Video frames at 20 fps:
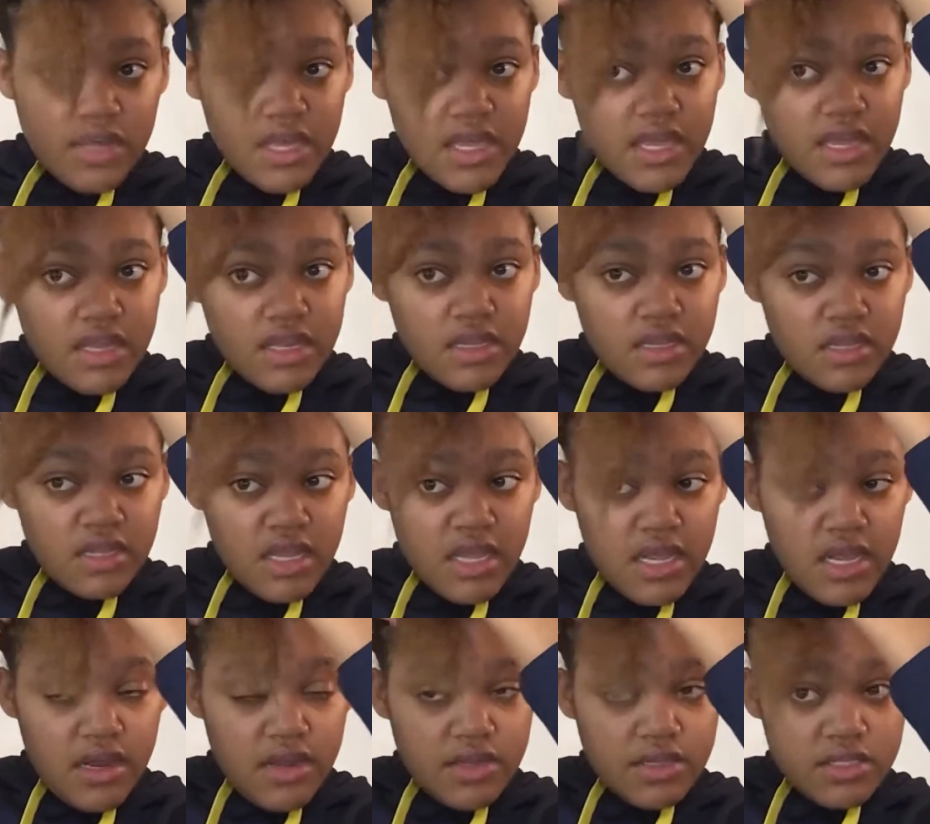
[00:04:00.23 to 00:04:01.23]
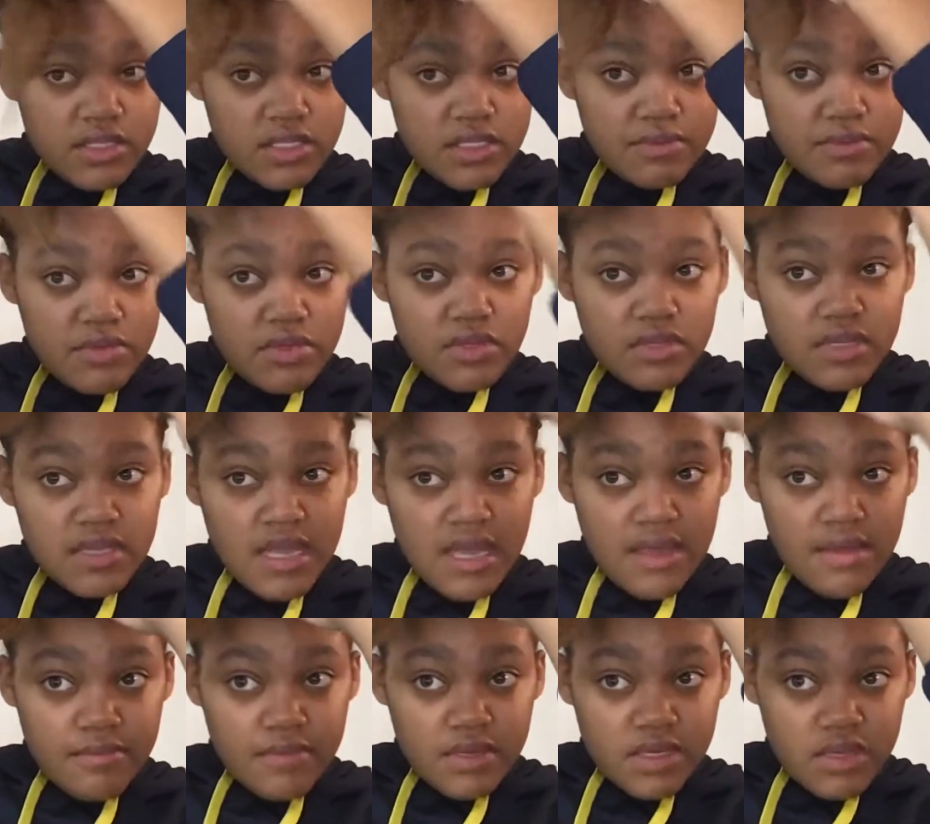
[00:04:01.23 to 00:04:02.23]
hair is smoothed
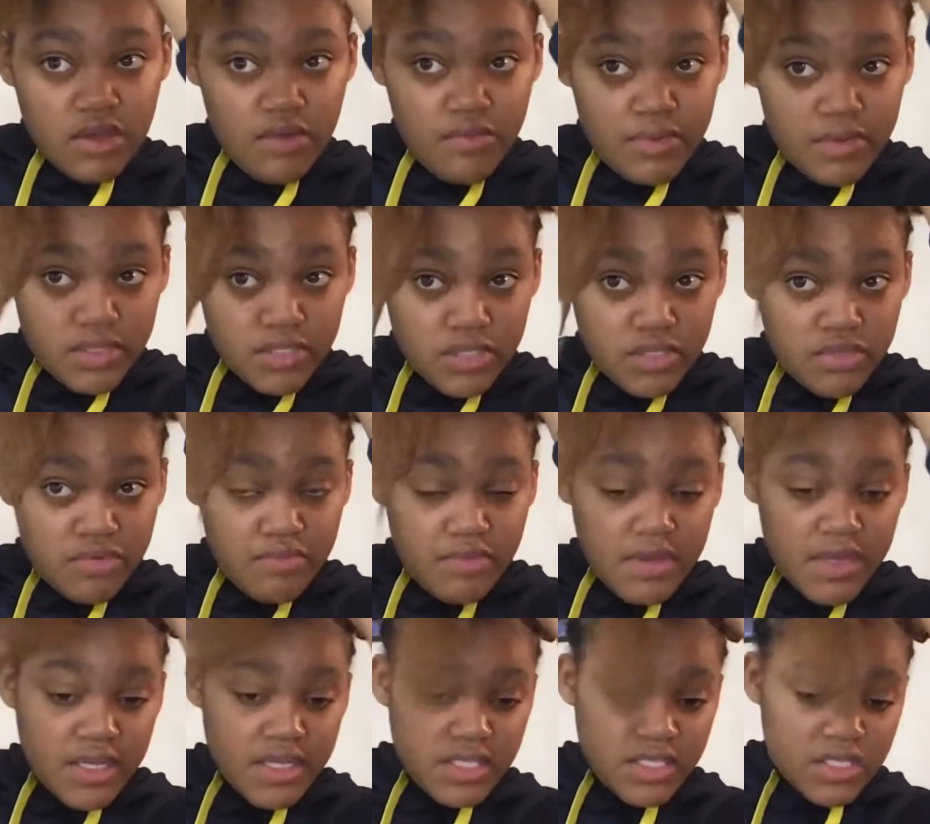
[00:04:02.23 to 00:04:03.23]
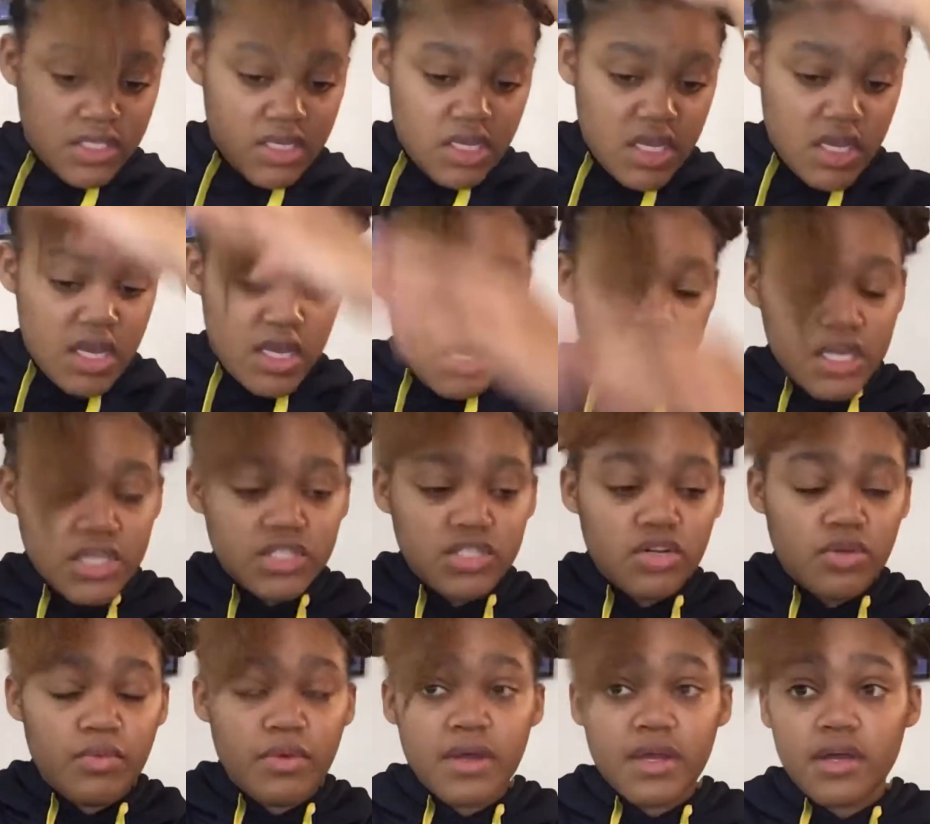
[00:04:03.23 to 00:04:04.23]
down, but don't put too much because you
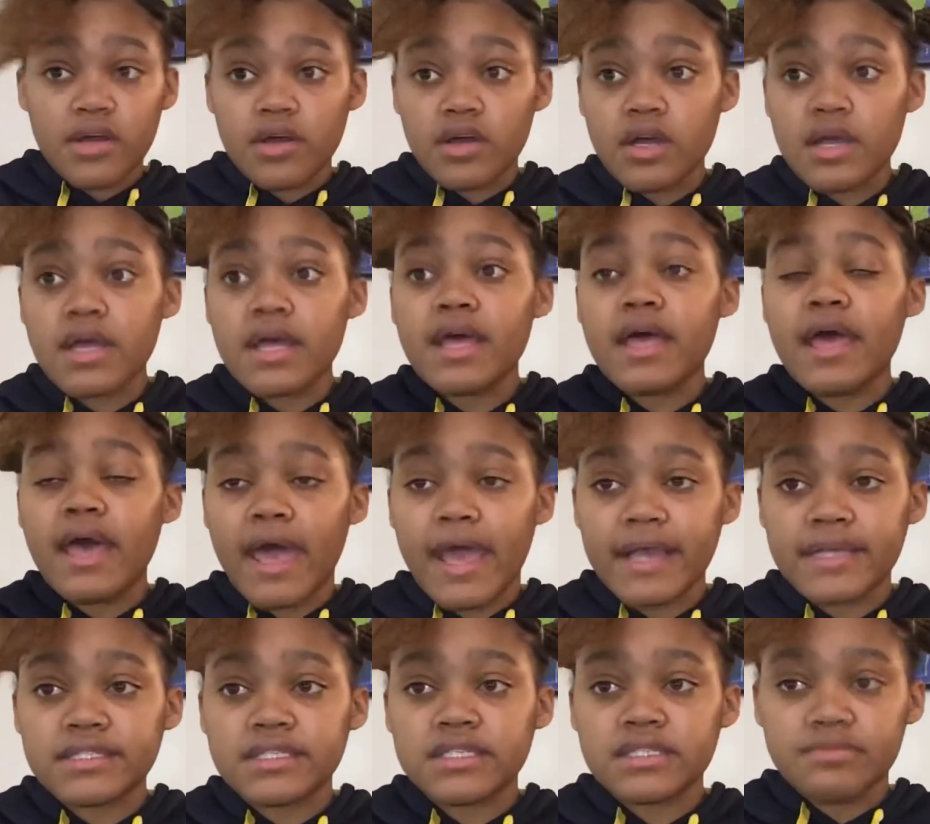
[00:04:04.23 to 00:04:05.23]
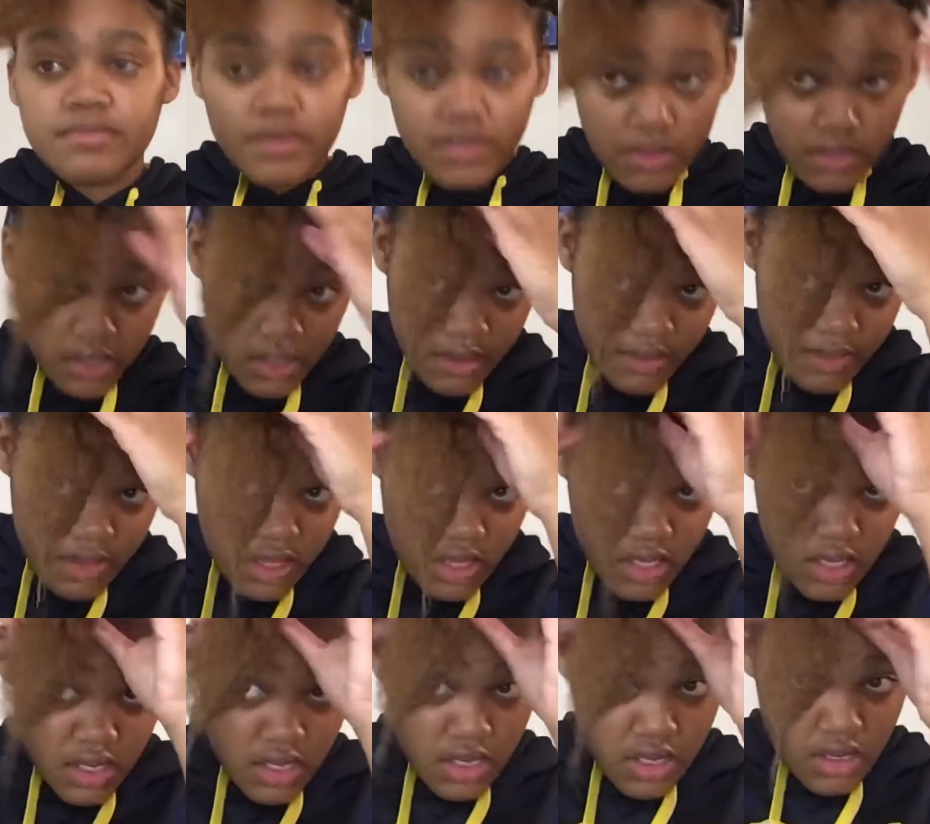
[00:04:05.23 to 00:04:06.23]
don't want excess buildup
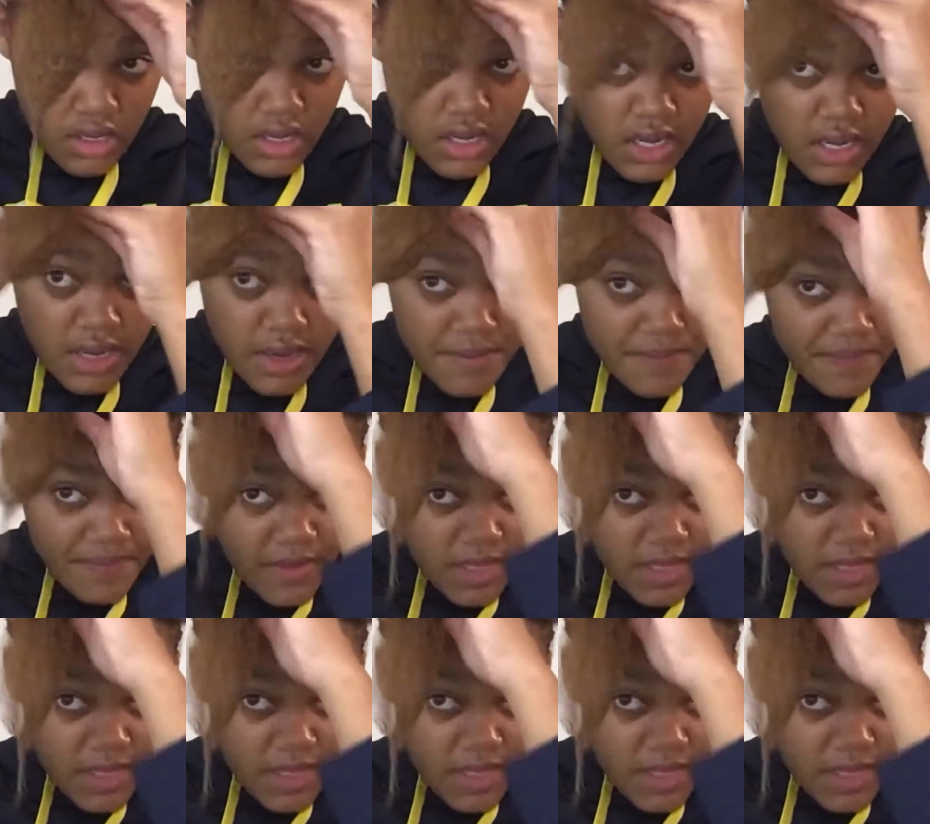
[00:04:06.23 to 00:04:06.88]
in your hair.